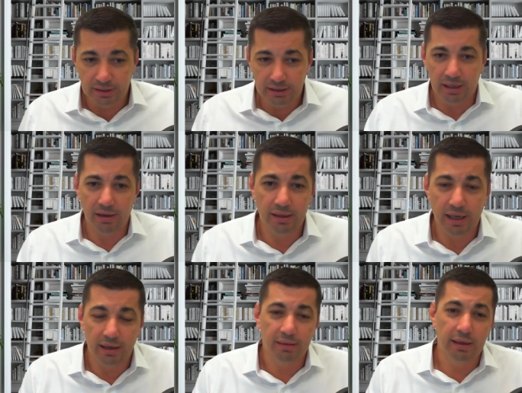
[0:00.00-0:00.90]
at the end of the
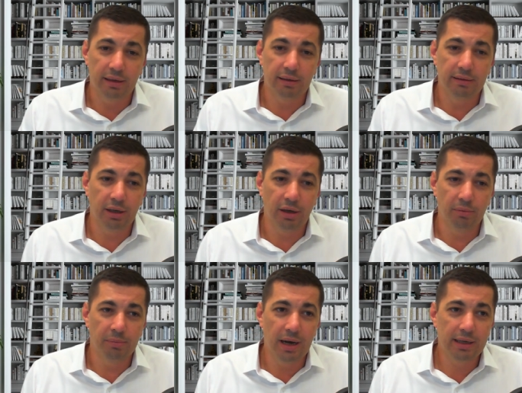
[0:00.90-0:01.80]
day, I think,
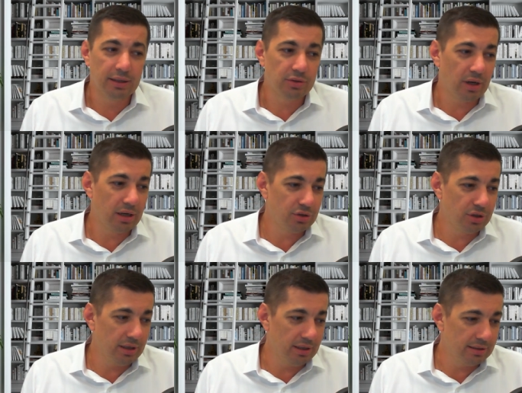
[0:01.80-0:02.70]
marketing
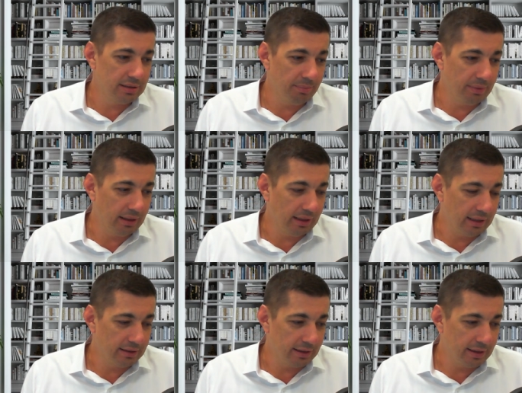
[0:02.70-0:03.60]
strategy is something
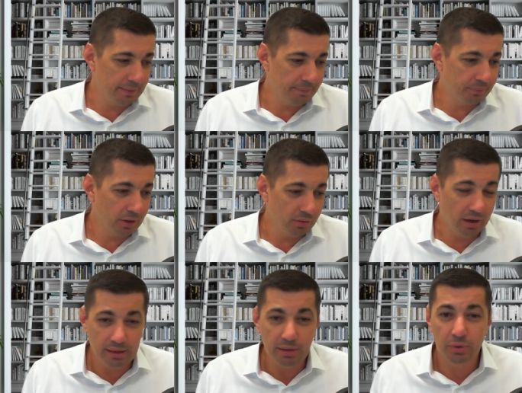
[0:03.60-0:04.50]
that
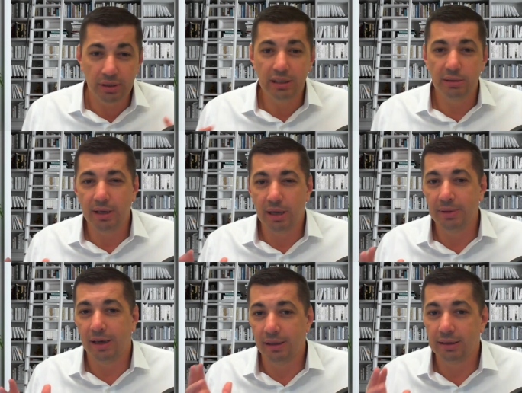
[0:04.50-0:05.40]
I think would need to be
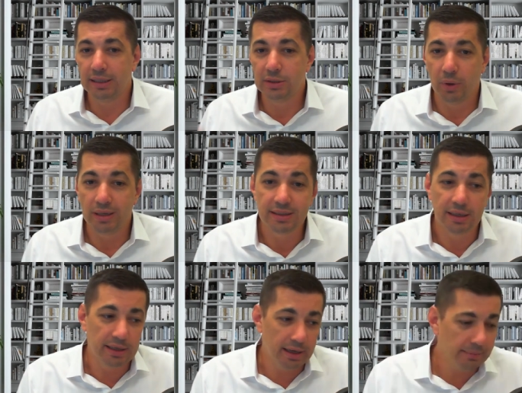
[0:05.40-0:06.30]
updated at least once a
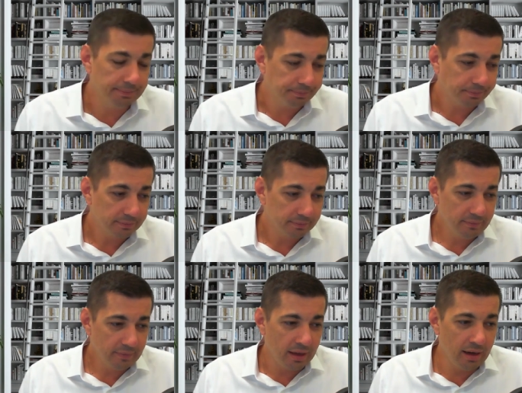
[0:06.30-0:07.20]
year.
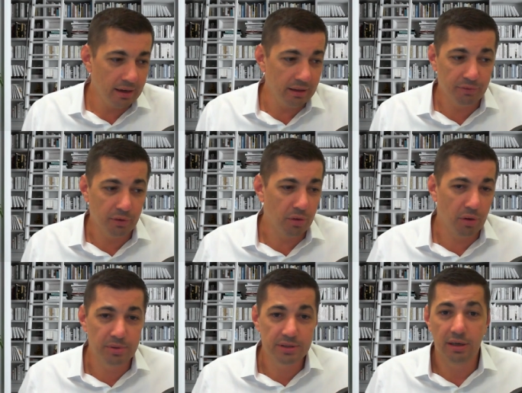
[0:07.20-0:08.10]
If you're
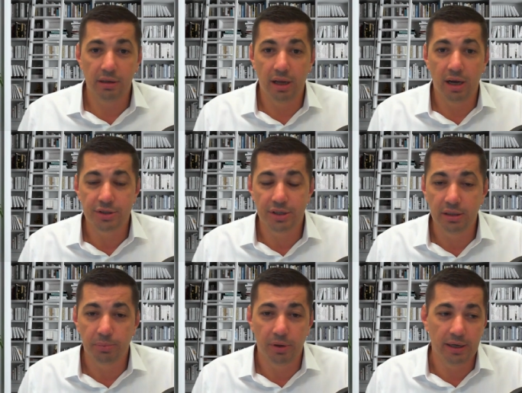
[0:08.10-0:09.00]
obviously a large
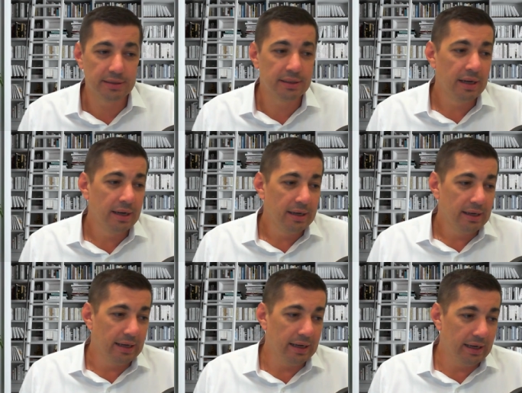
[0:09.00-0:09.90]
enterprise
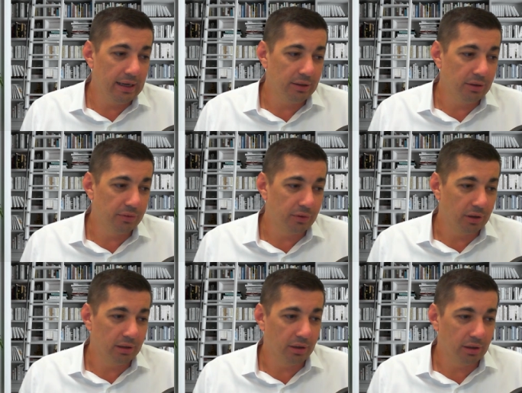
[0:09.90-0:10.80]
and you've
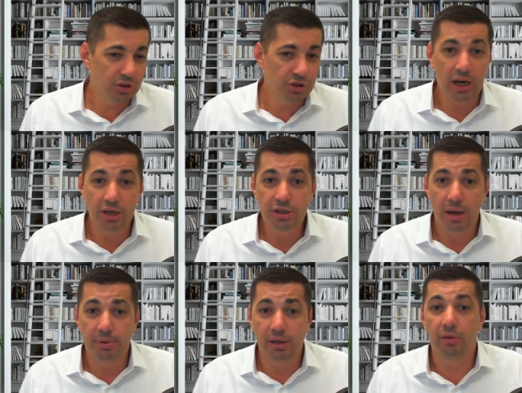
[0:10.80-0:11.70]
got a lot of change
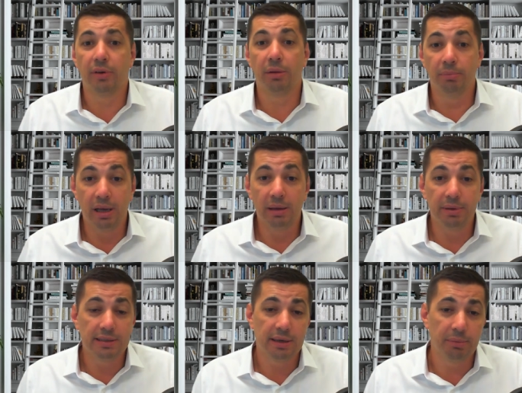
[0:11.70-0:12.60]
happening around,
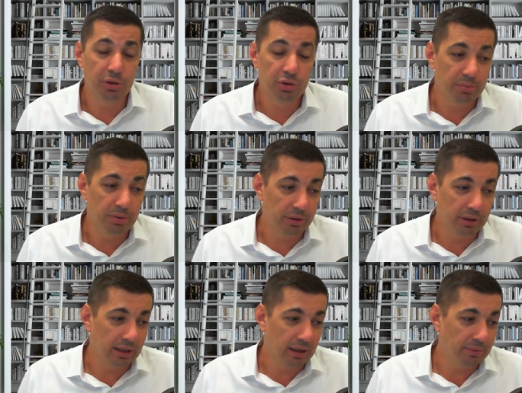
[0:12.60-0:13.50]
maybe it's something you should be
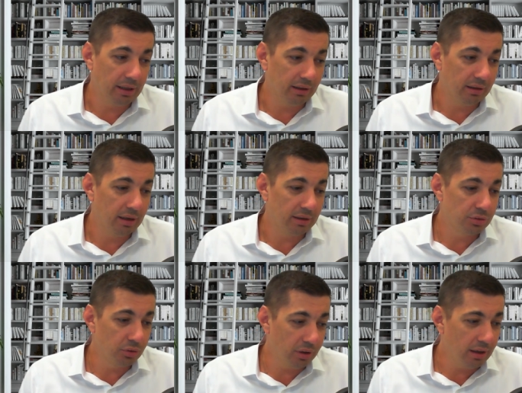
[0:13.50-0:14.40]
looking at updating
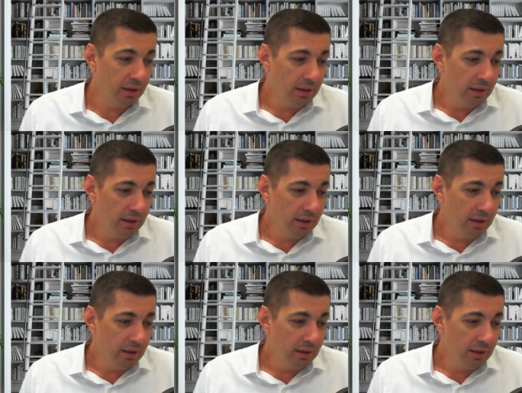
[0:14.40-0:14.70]
sooner.